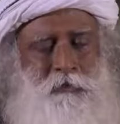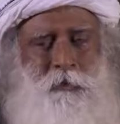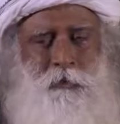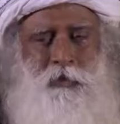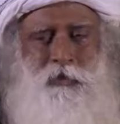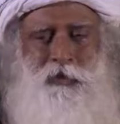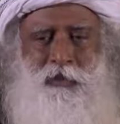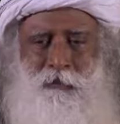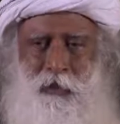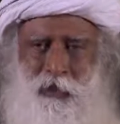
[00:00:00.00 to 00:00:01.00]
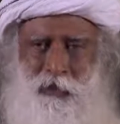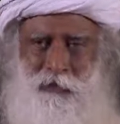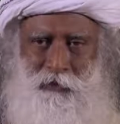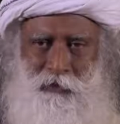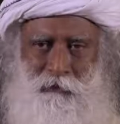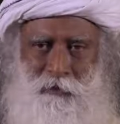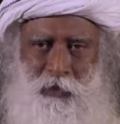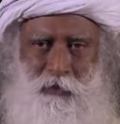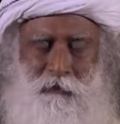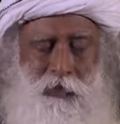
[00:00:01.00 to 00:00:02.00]
people on this planet,
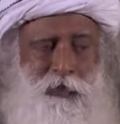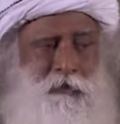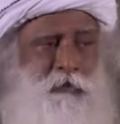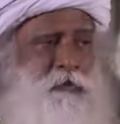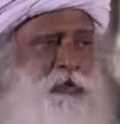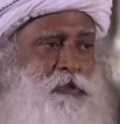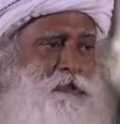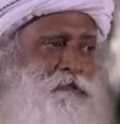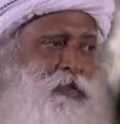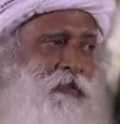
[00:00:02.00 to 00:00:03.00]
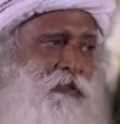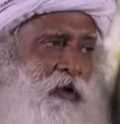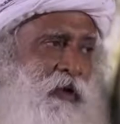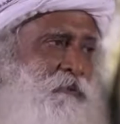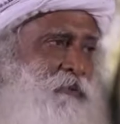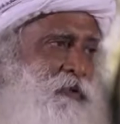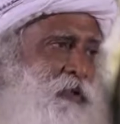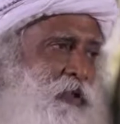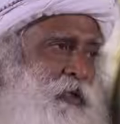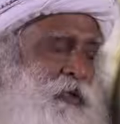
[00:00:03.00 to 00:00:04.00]
when the moment of death
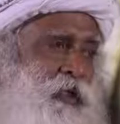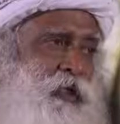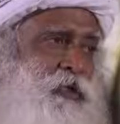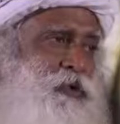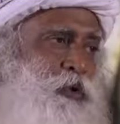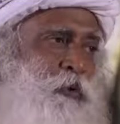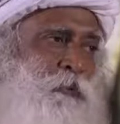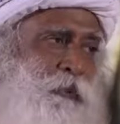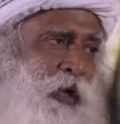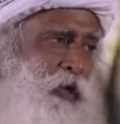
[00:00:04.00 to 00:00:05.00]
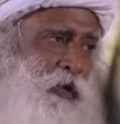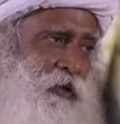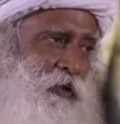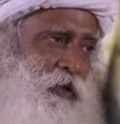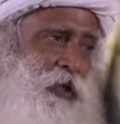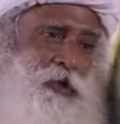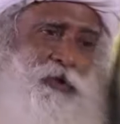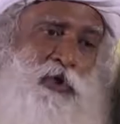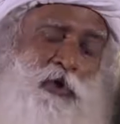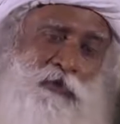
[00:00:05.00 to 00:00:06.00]
comes, there is no pain, there
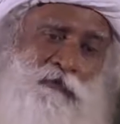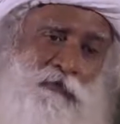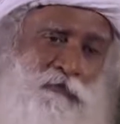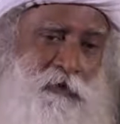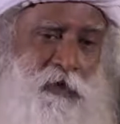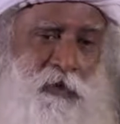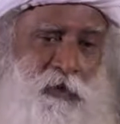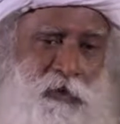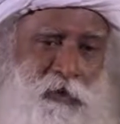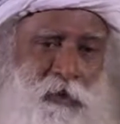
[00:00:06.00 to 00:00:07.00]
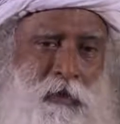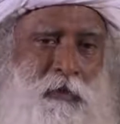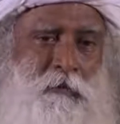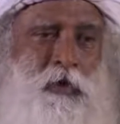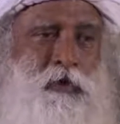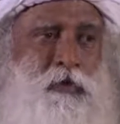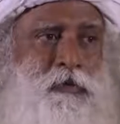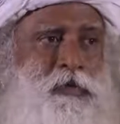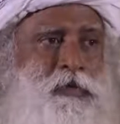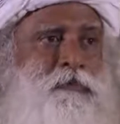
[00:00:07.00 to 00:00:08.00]
is not even fear, but you
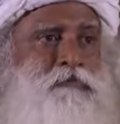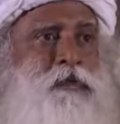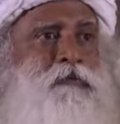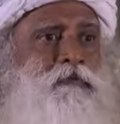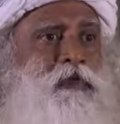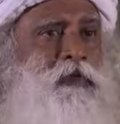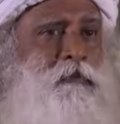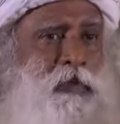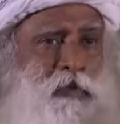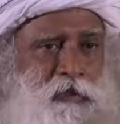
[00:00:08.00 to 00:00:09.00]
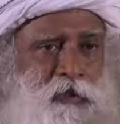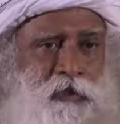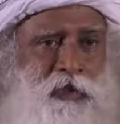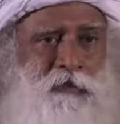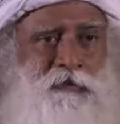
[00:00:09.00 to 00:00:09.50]
will see bewilderment on their